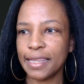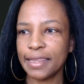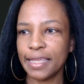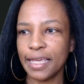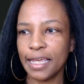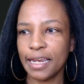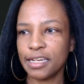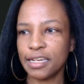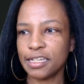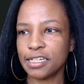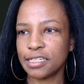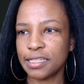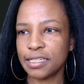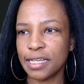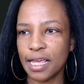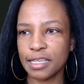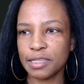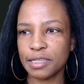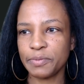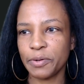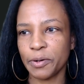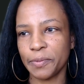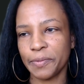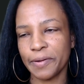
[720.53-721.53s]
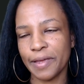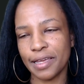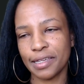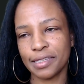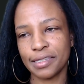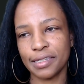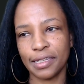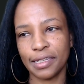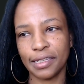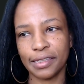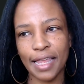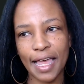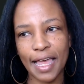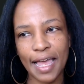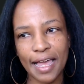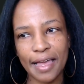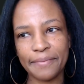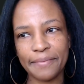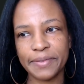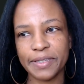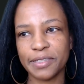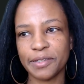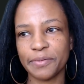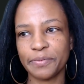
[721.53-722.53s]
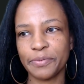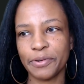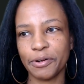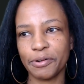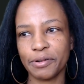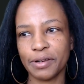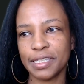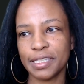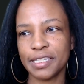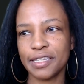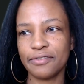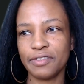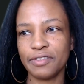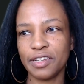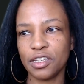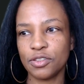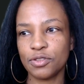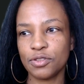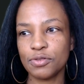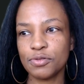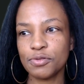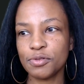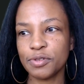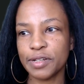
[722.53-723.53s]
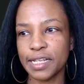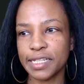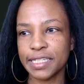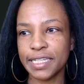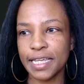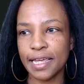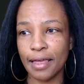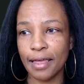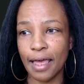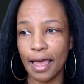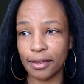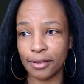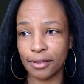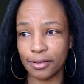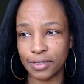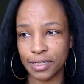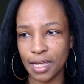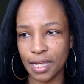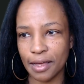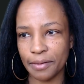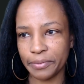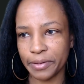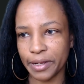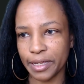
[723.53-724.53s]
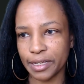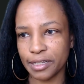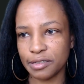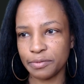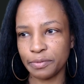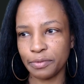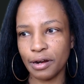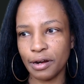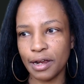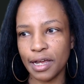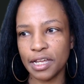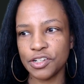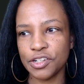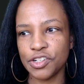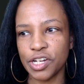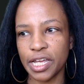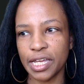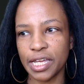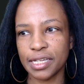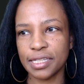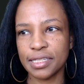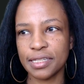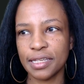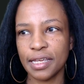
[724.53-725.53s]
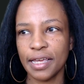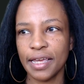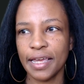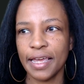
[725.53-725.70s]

then it just says Perplexity Labs is a productivity tool that tackles complex projects.